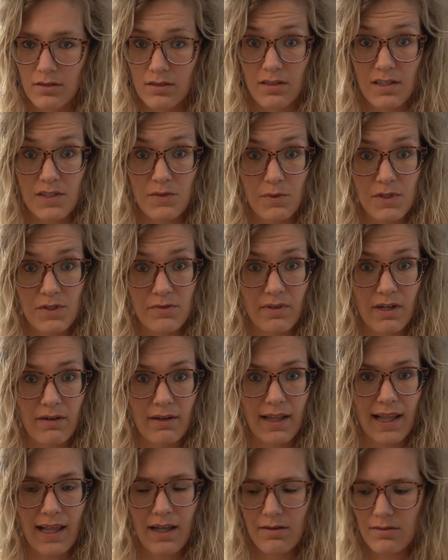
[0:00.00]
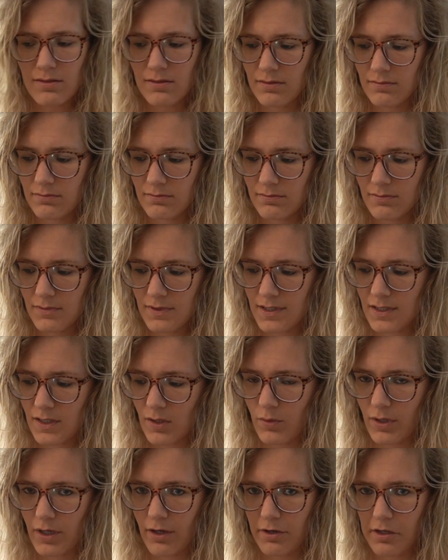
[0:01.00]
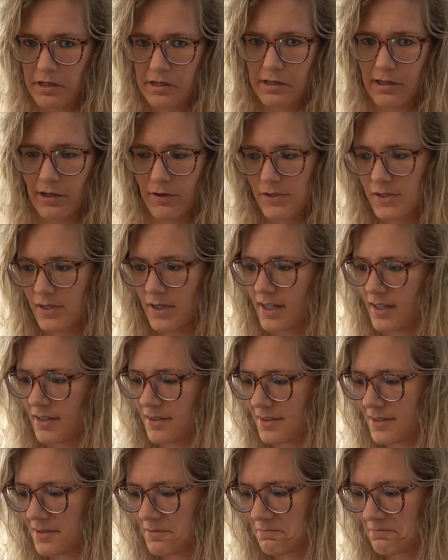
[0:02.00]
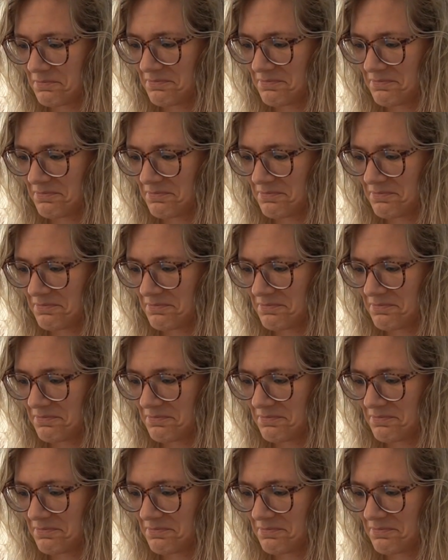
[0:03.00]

This one's very loud, so we're gonna close our ears.